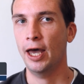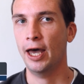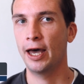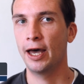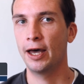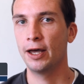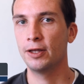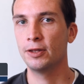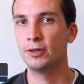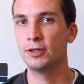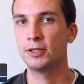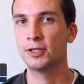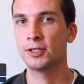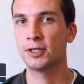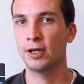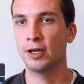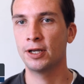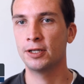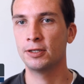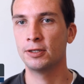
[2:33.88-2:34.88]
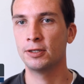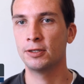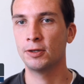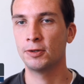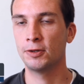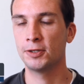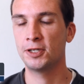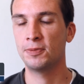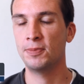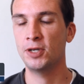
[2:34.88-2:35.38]

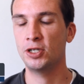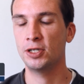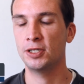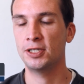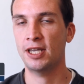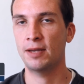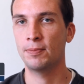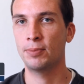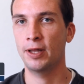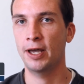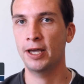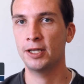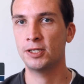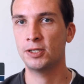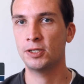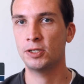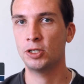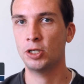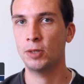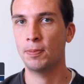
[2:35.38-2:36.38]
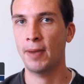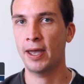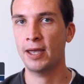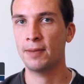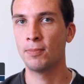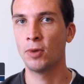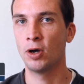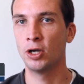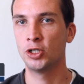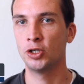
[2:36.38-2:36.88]
The submission templates
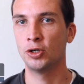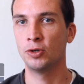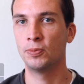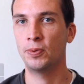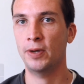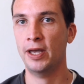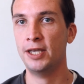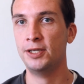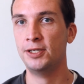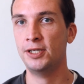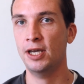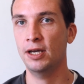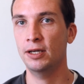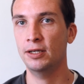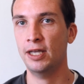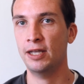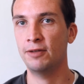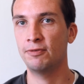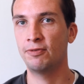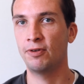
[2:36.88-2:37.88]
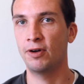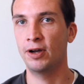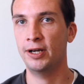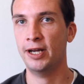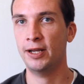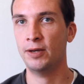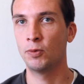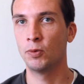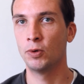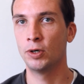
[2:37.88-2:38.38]
make my job easier in
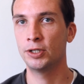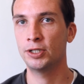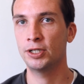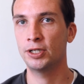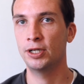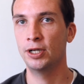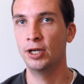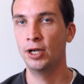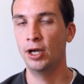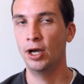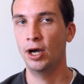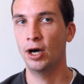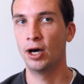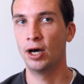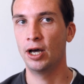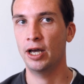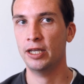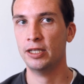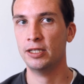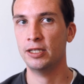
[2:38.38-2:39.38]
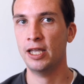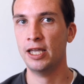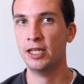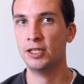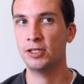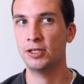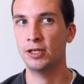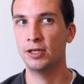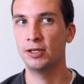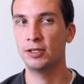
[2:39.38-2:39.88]
finding what I
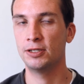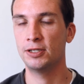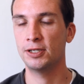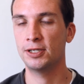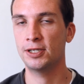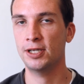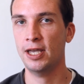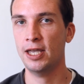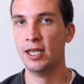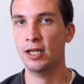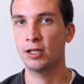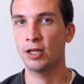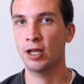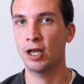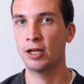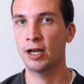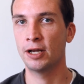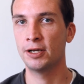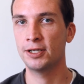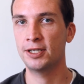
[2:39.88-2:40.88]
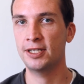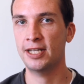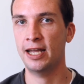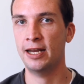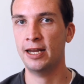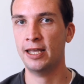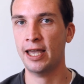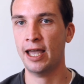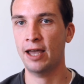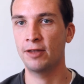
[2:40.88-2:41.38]
need to see and
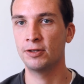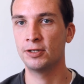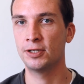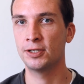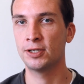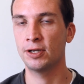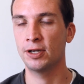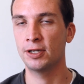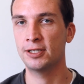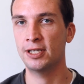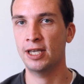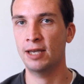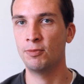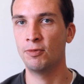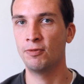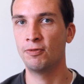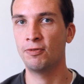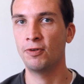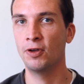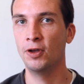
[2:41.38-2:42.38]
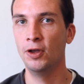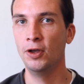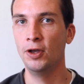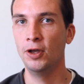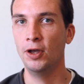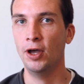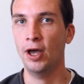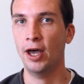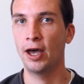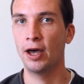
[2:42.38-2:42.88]
understanding how the design team
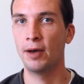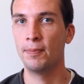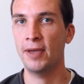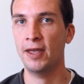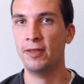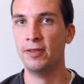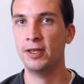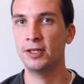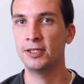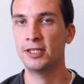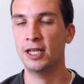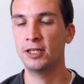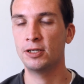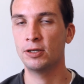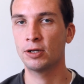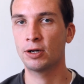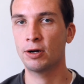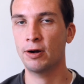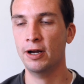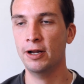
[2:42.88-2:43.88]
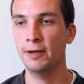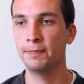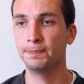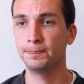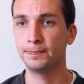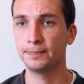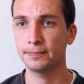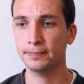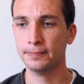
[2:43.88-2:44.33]
have met the intent of the credit.